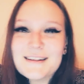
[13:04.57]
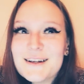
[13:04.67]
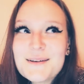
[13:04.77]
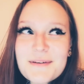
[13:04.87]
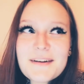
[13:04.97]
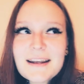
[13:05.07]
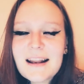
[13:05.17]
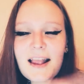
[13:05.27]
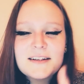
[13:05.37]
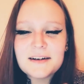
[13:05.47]
it's gonna be vegan,
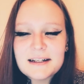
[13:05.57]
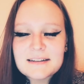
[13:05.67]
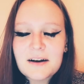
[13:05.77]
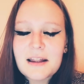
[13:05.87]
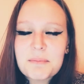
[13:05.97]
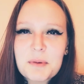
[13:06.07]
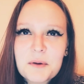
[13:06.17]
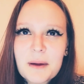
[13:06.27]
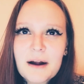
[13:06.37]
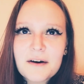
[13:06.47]
and you turn it, it's got like
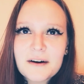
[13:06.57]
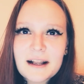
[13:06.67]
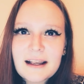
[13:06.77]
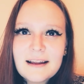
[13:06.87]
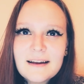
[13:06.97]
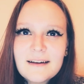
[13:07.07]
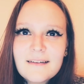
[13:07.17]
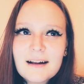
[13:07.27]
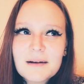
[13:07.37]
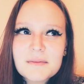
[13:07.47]
milk powder in it,
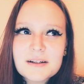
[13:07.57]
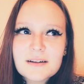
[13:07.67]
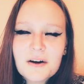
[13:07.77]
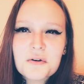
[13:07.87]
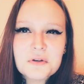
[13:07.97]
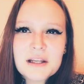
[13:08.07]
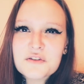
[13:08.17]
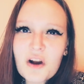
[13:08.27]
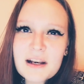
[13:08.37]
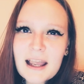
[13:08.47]
and I'm like, or like
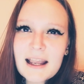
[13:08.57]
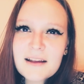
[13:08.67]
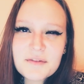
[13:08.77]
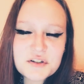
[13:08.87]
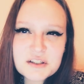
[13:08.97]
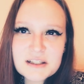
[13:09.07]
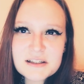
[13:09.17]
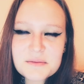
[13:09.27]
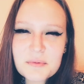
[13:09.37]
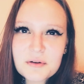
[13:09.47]
dried egg, if it just says
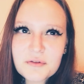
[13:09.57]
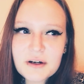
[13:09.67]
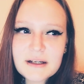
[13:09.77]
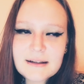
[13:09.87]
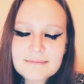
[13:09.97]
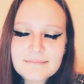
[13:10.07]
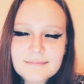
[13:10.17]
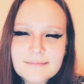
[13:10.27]
it's milk-free, and you're